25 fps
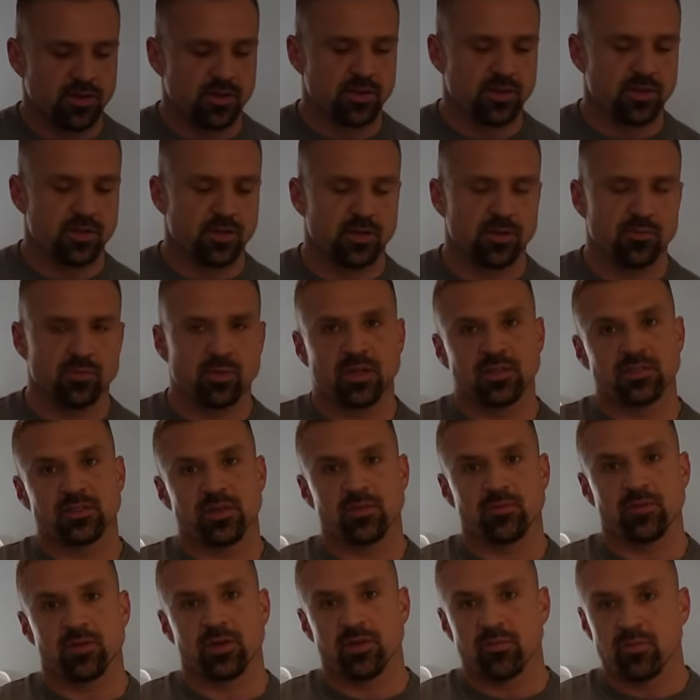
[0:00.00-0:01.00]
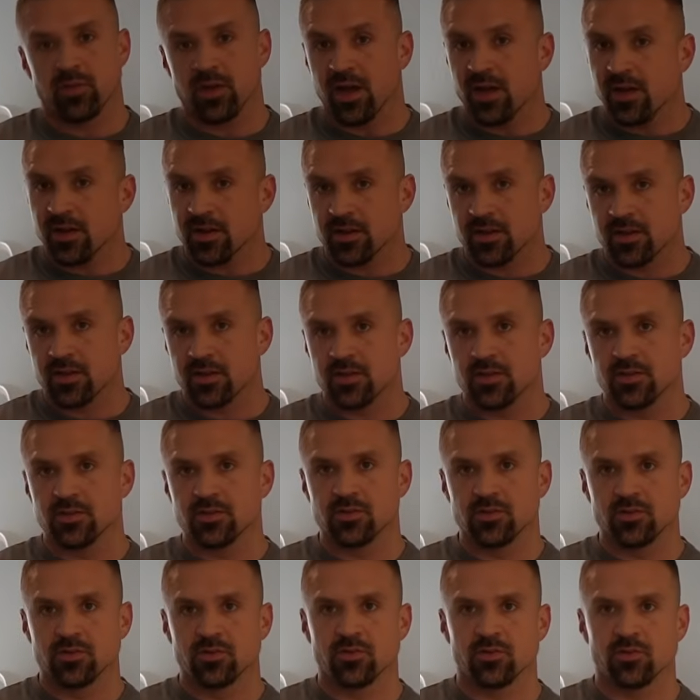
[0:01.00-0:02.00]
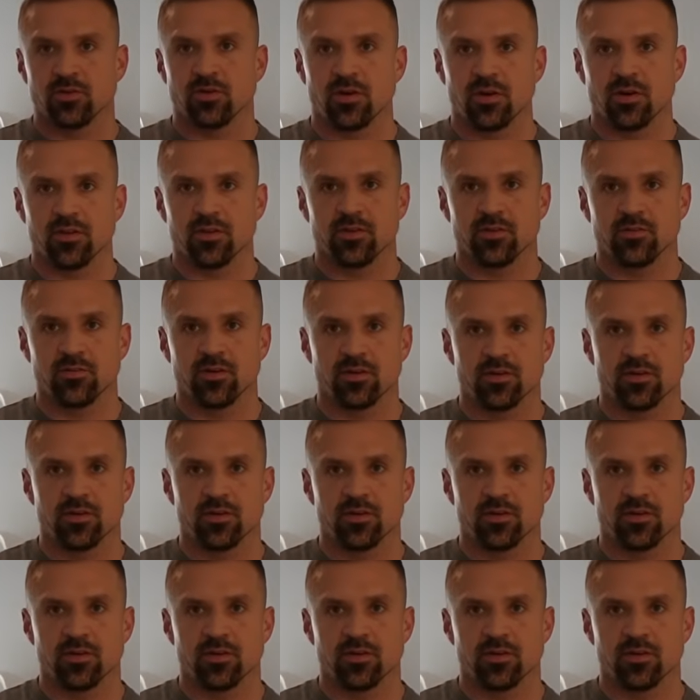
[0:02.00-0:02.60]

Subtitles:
clean by the time we get back to do all the